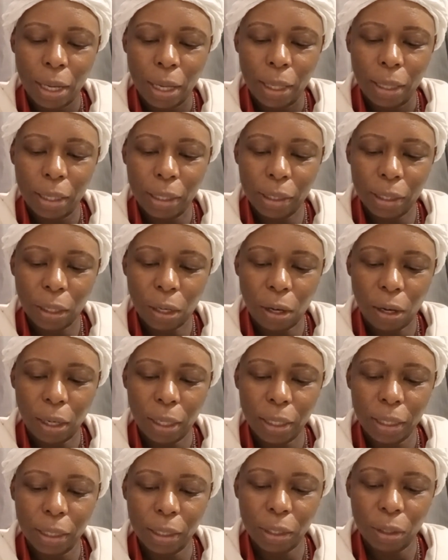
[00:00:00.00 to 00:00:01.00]
This
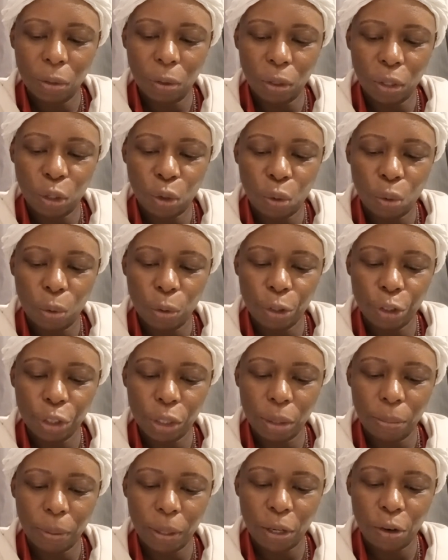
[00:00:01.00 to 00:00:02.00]
card is not a
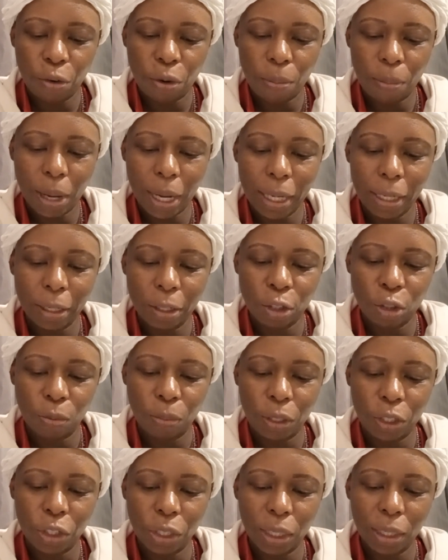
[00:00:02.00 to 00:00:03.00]
caution, but a reminder to
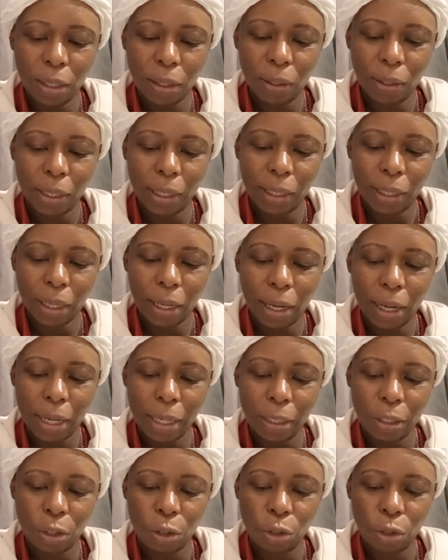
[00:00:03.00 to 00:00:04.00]
be gentle and
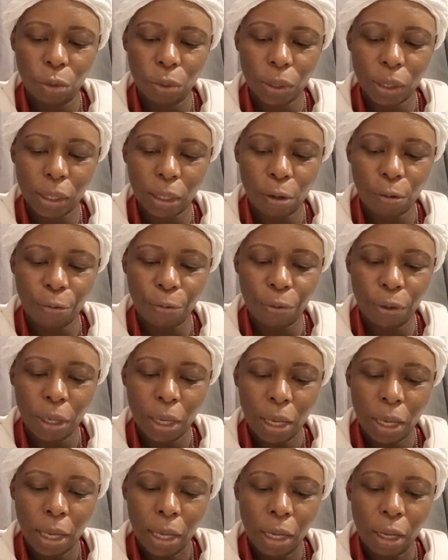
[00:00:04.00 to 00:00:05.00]
kind to yourself.
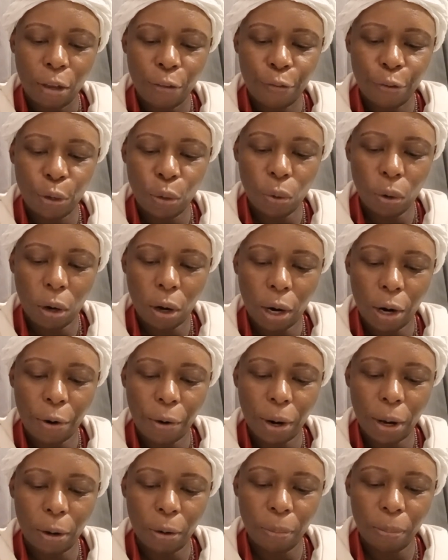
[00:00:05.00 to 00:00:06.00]
If you are
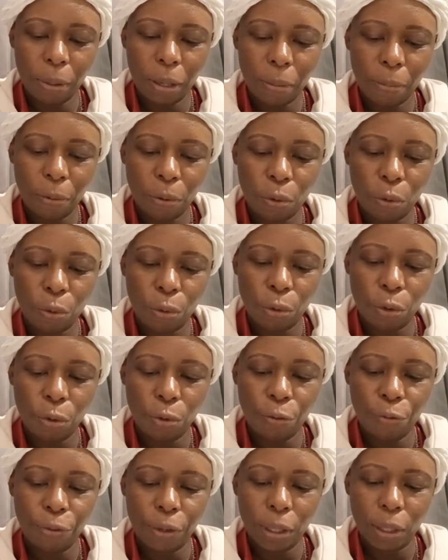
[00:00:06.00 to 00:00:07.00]
around people who
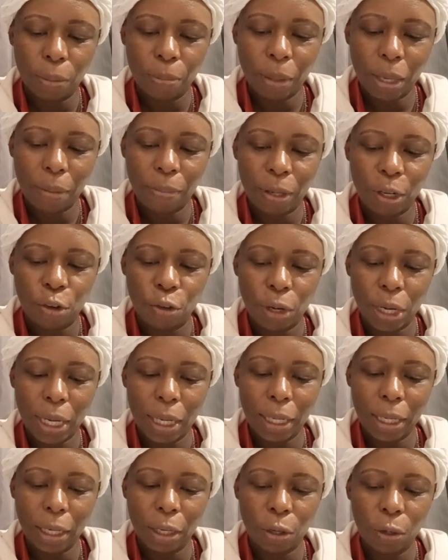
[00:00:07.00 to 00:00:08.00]
you feel may be
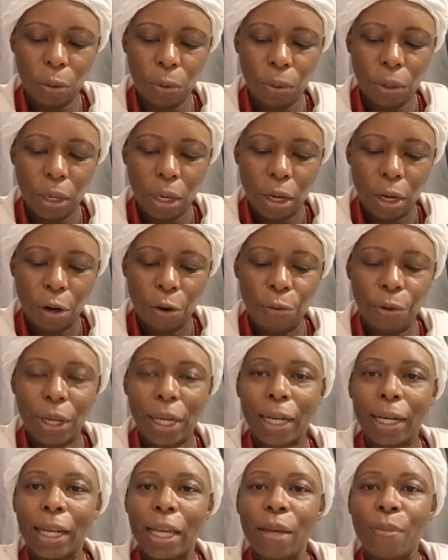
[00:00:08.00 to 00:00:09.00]
draining you,
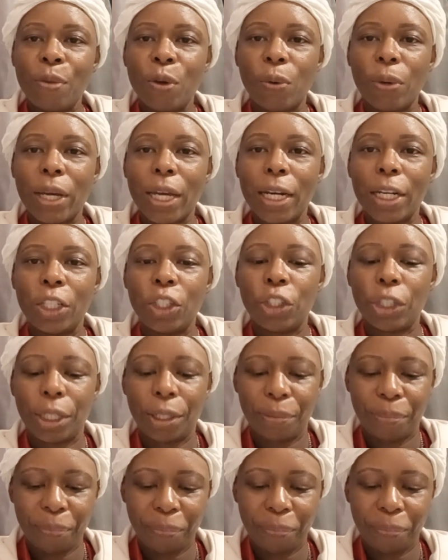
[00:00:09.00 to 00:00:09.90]
reclaim your energy.